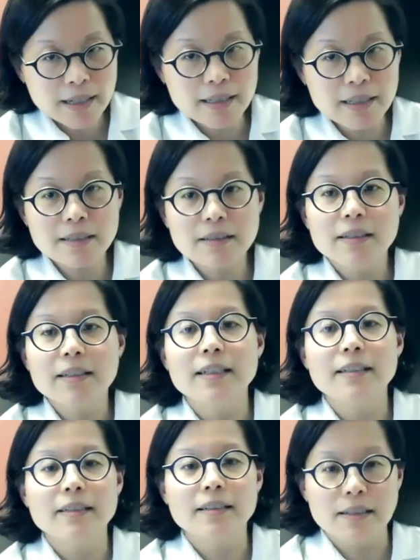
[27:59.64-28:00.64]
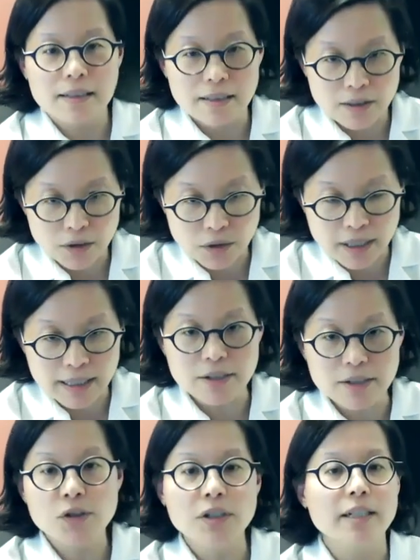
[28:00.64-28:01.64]
by it, you can
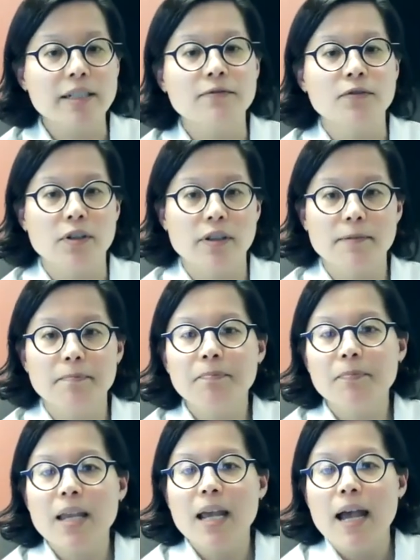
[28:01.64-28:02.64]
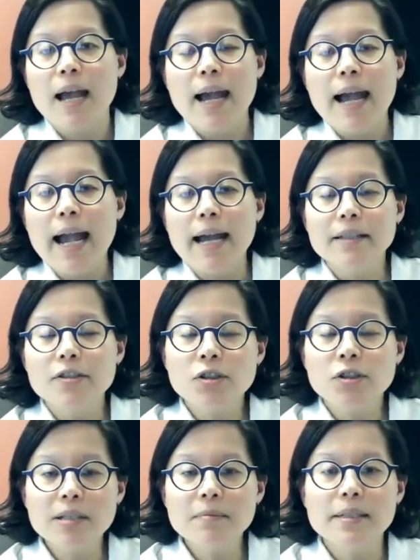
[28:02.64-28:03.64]
get treated for them. And the
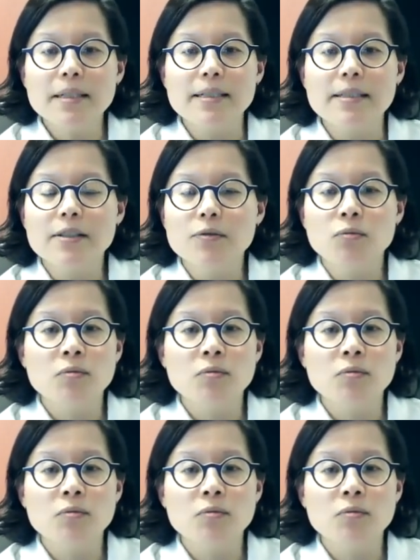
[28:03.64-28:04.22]
treatments